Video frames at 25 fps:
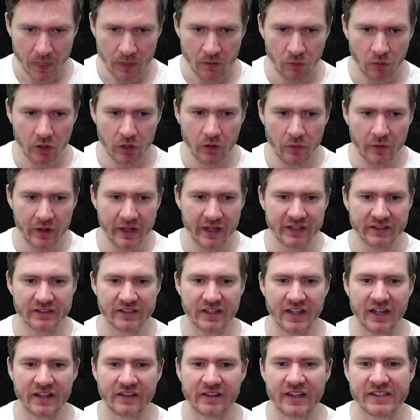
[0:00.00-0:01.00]
We'll go ahead and
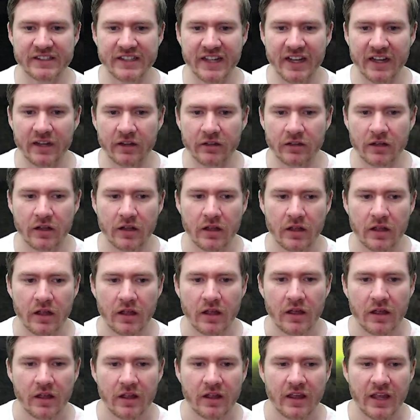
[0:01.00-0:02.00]
take these out,
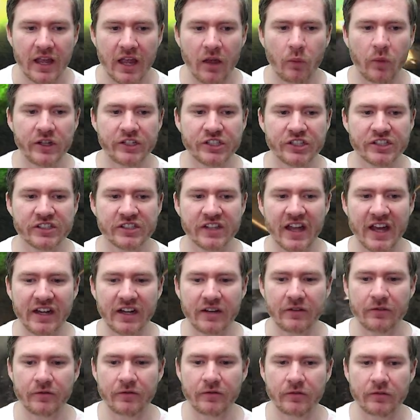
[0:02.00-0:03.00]
and we just
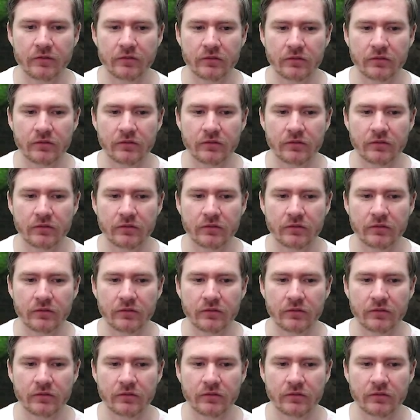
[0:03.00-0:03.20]
kind of,